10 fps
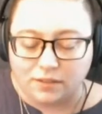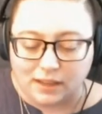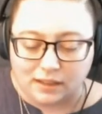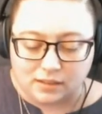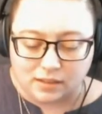
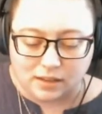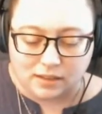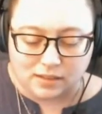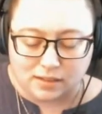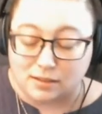Phase
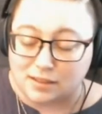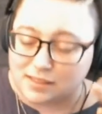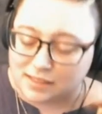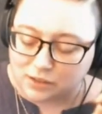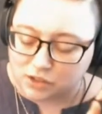is a
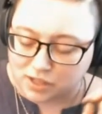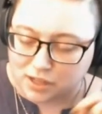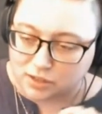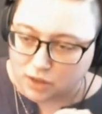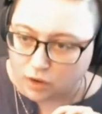nostalgia
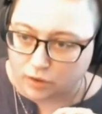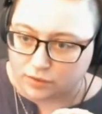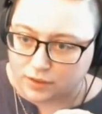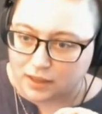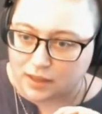
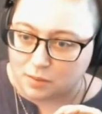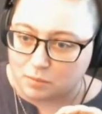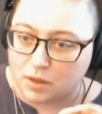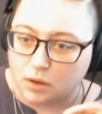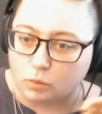cartography
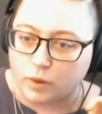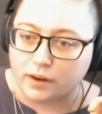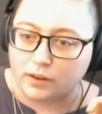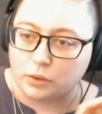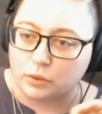game where
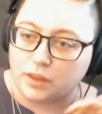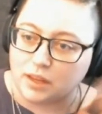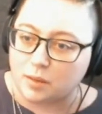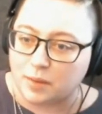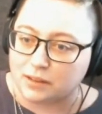you
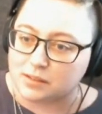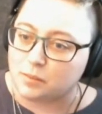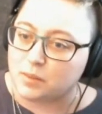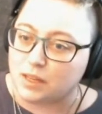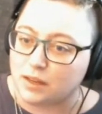think about
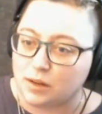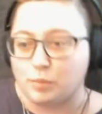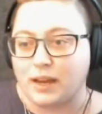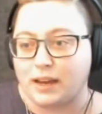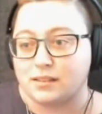something in your
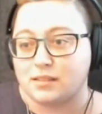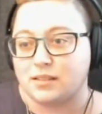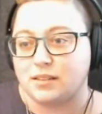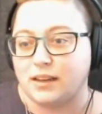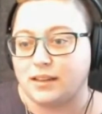
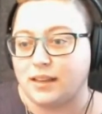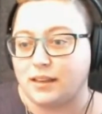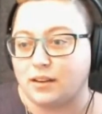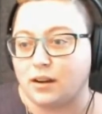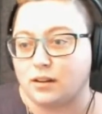past and
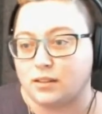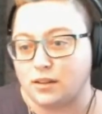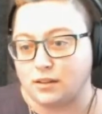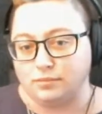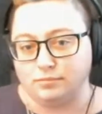then
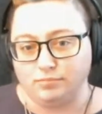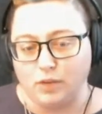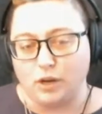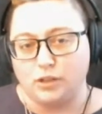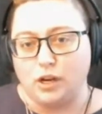cartog-
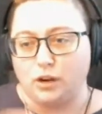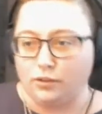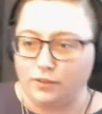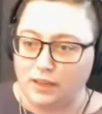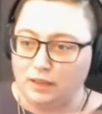
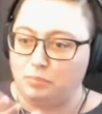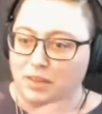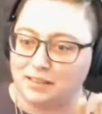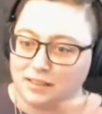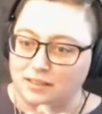cartography
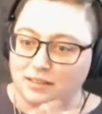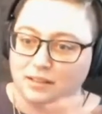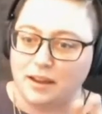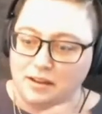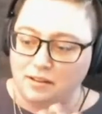based
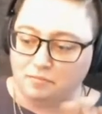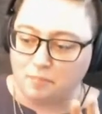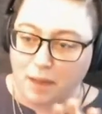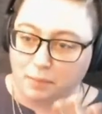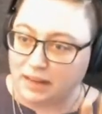kind of
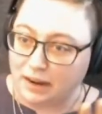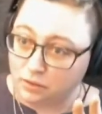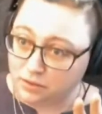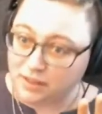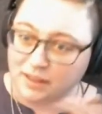map it out.